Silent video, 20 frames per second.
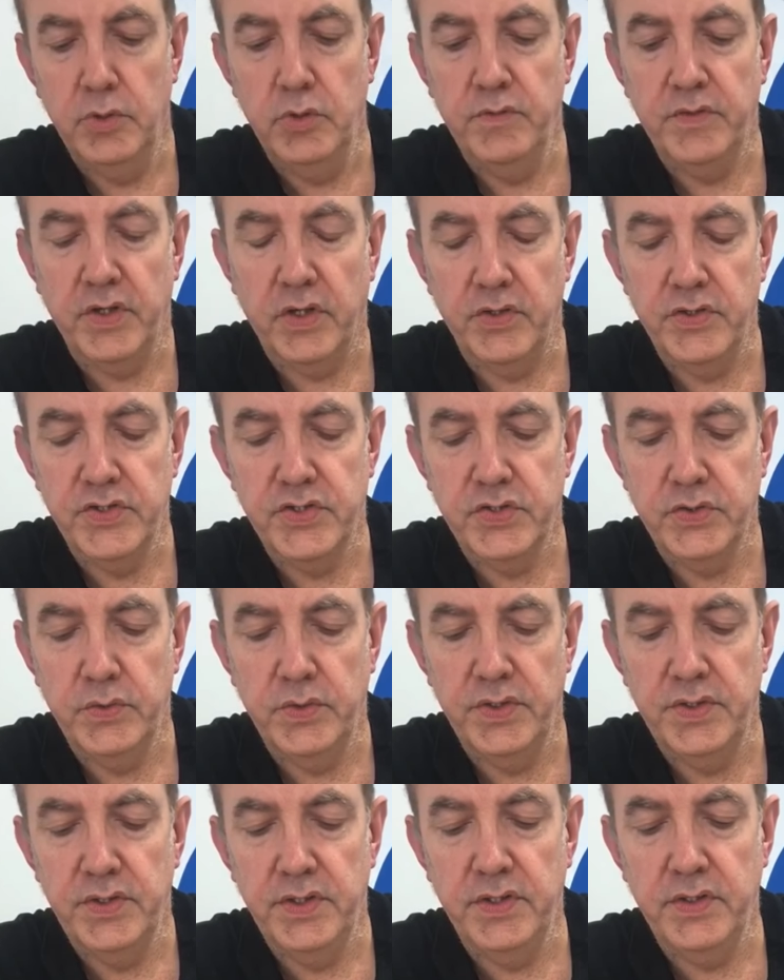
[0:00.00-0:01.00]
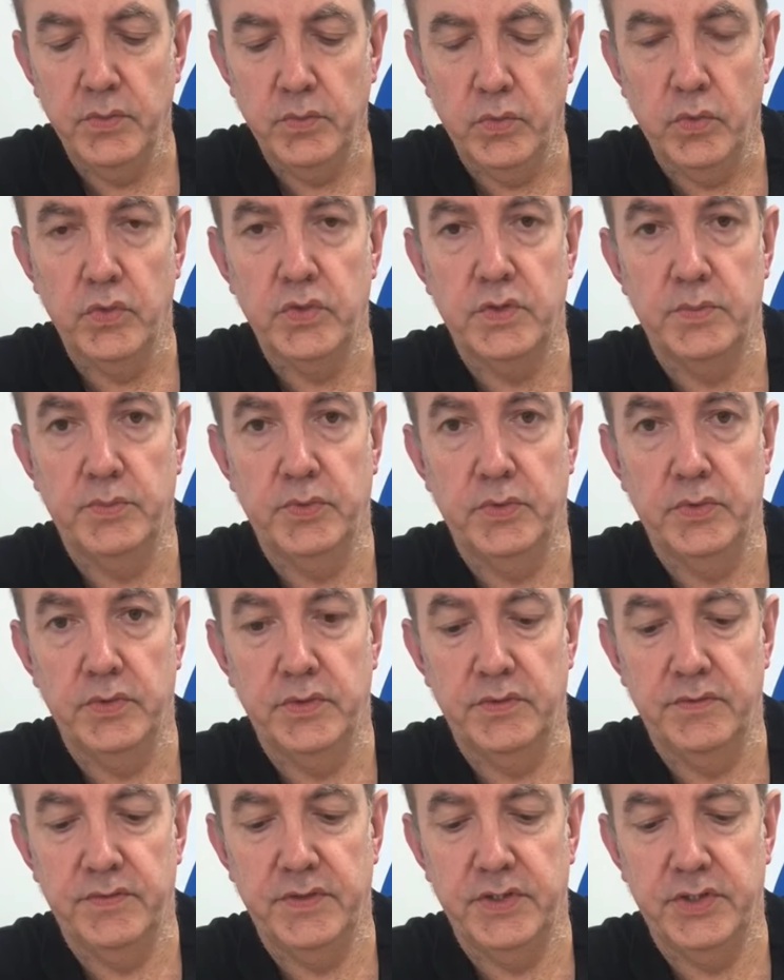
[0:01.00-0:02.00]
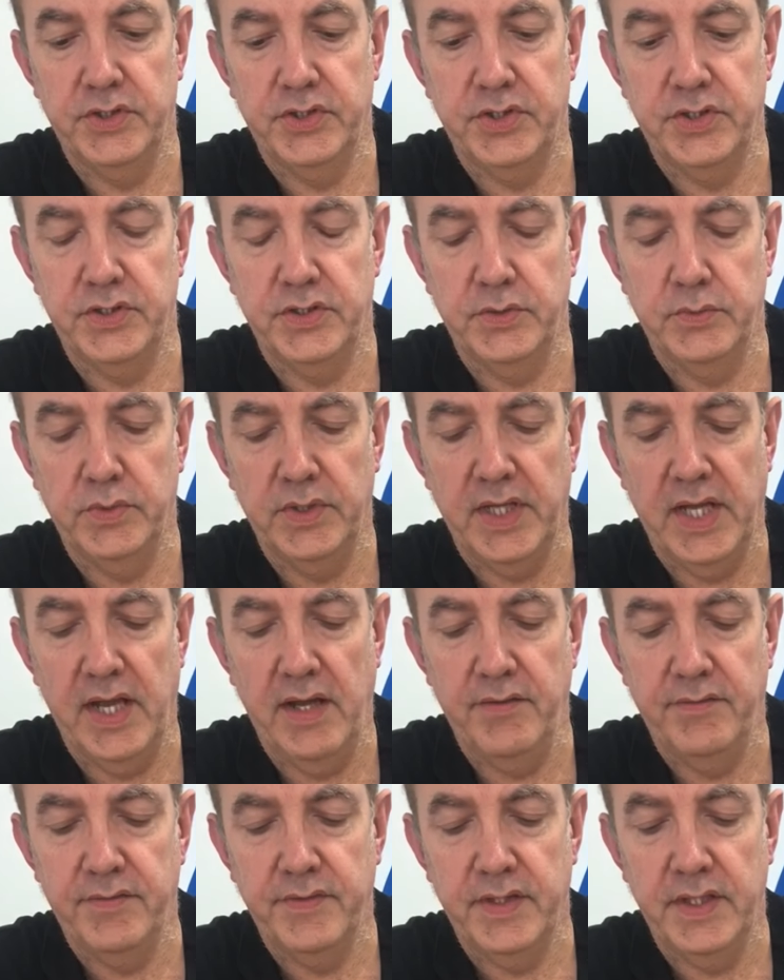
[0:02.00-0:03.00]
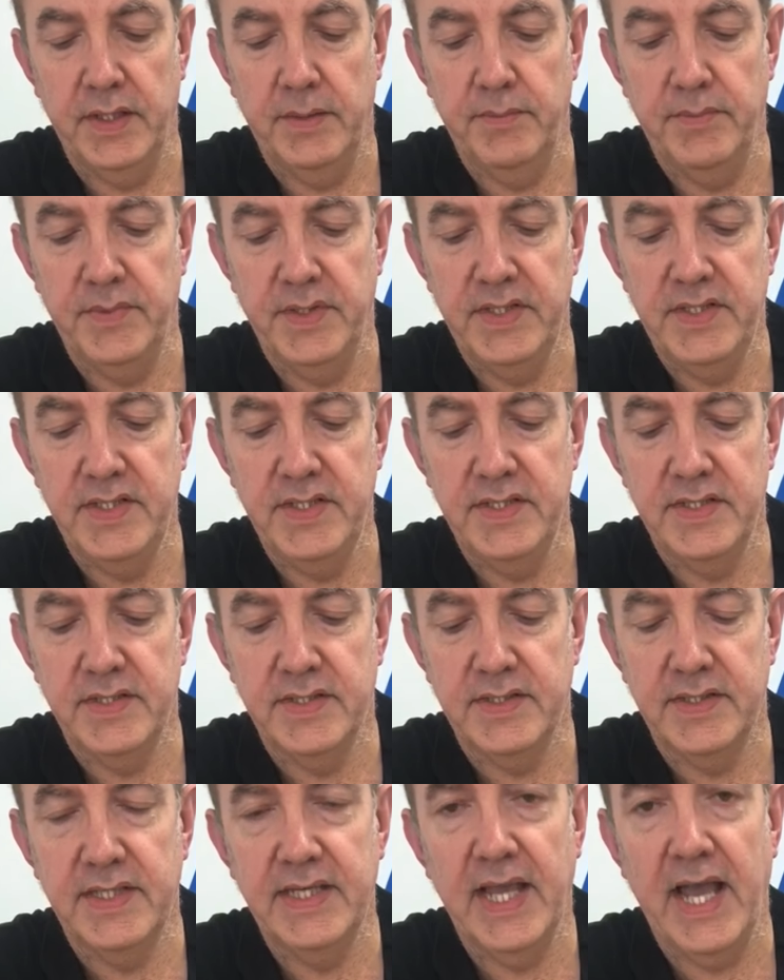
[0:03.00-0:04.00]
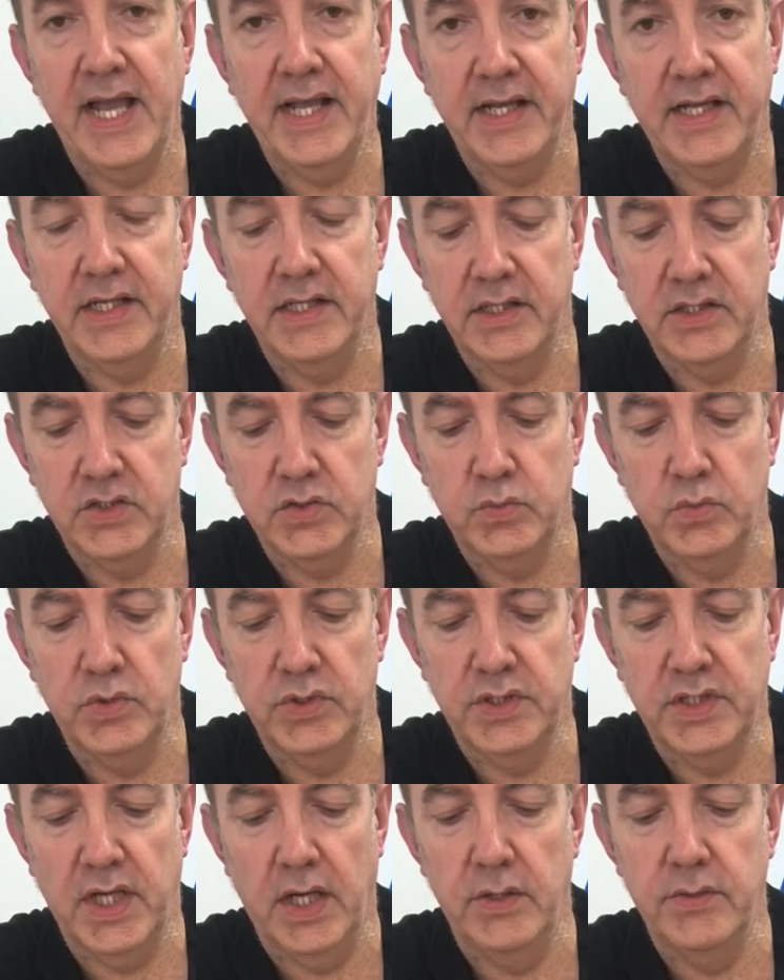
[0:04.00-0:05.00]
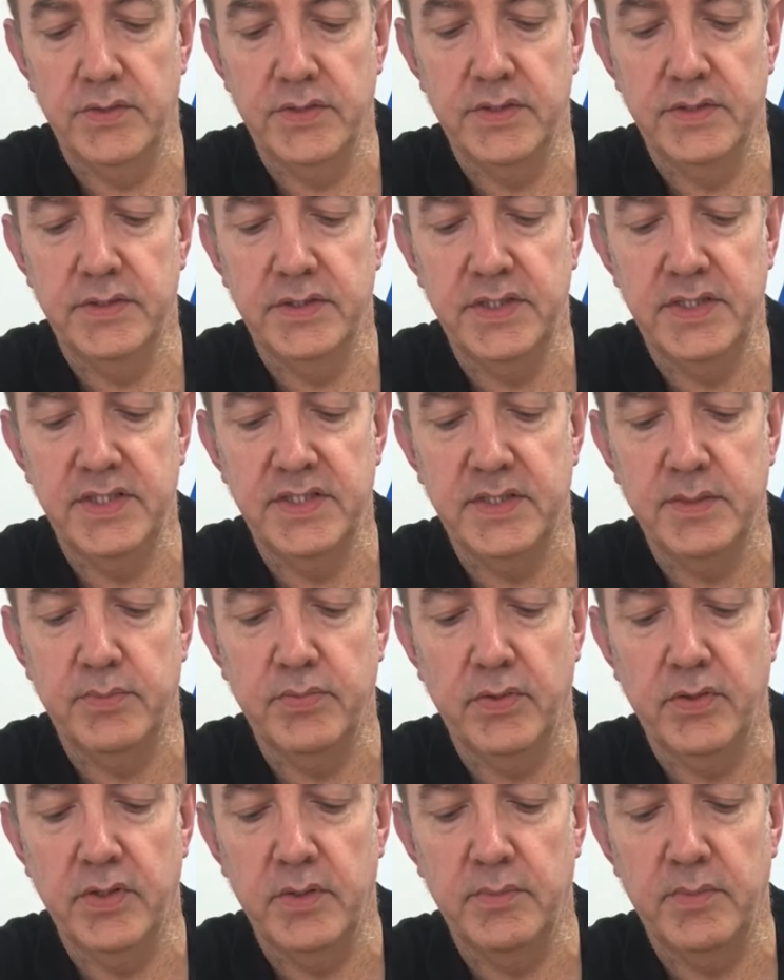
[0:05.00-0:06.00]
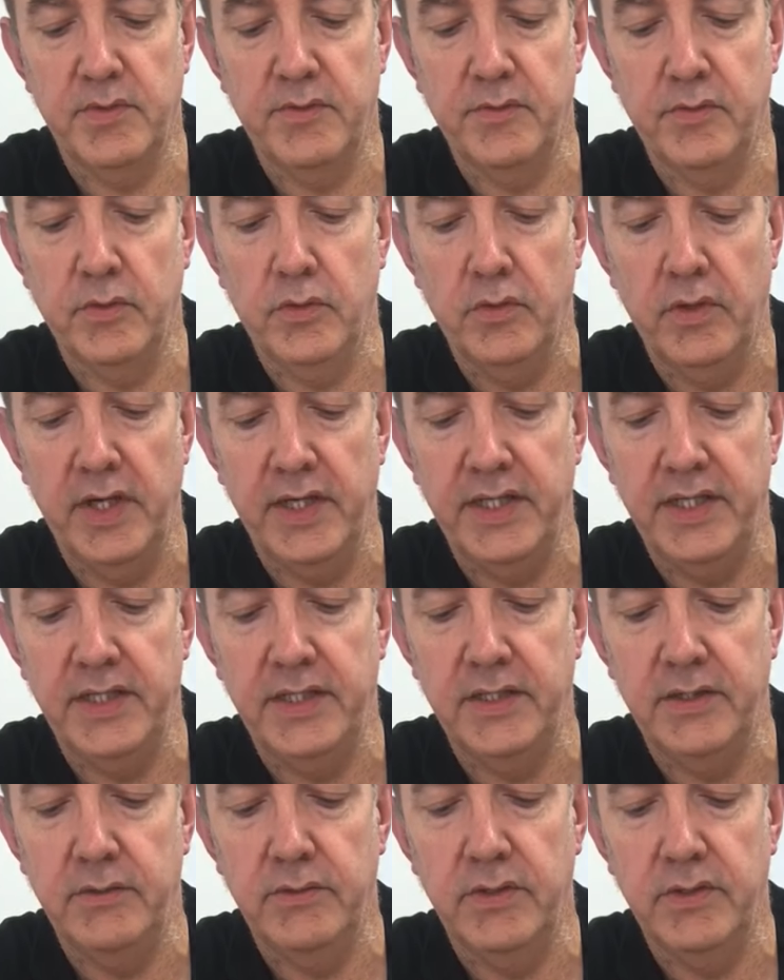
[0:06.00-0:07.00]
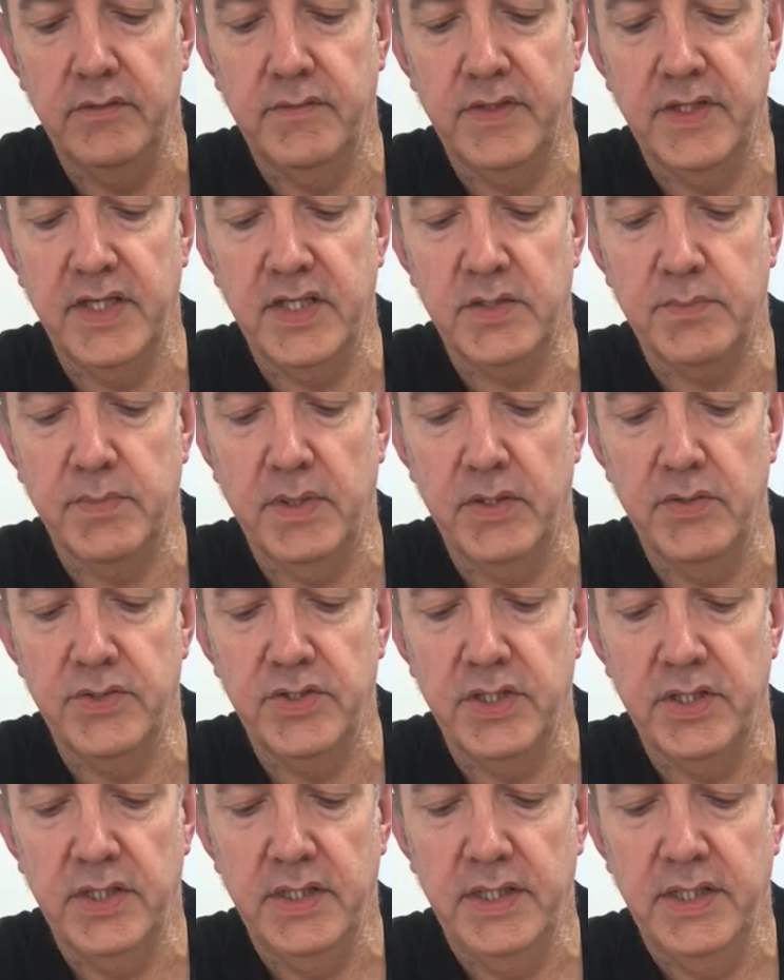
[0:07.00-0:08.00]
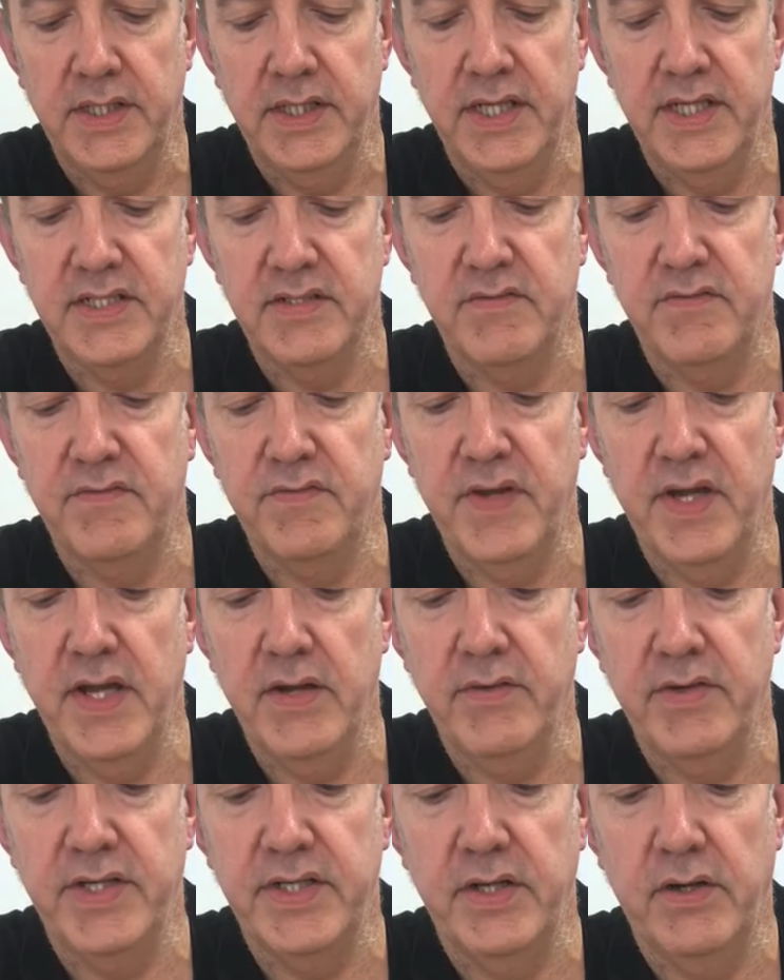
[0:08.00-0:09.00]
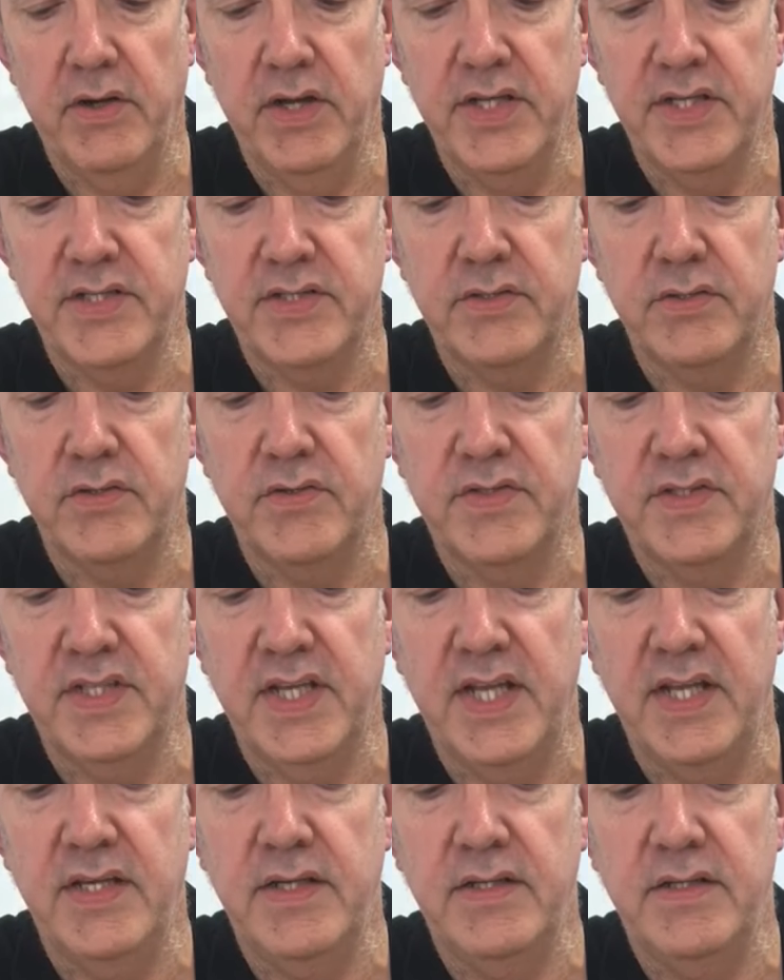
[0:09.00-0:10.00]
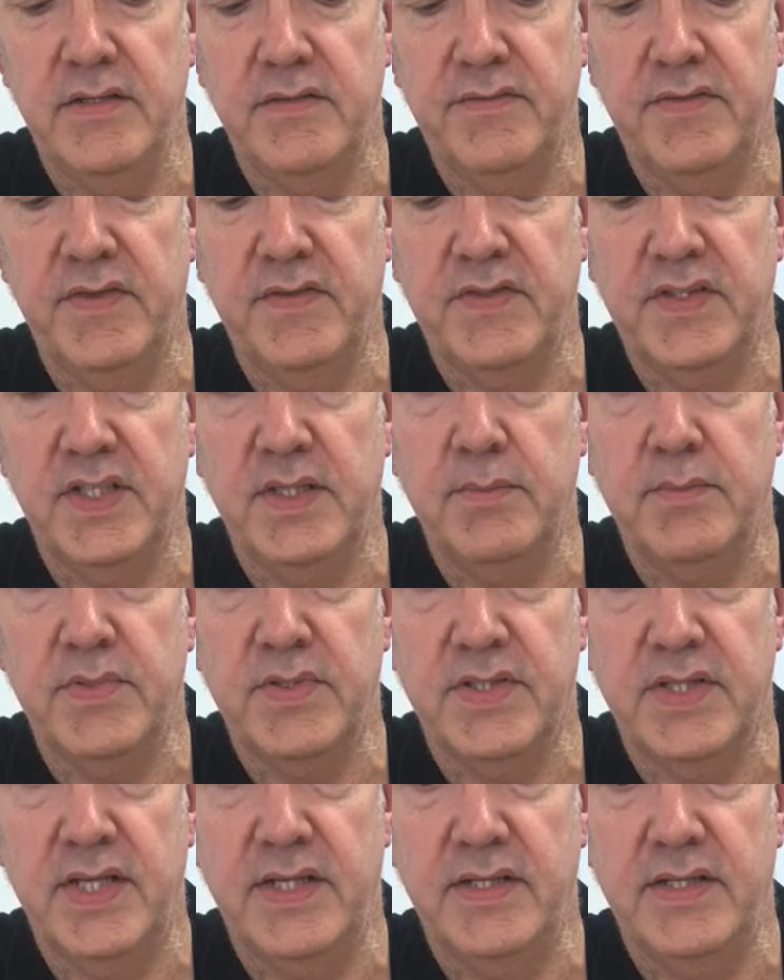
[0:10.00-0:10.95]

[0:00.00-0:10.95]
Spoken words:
on to another waterborne version that we have. This is the Incl wood coat. This is the product before any QUV exposure. It's a very nice sort of 10 to 15%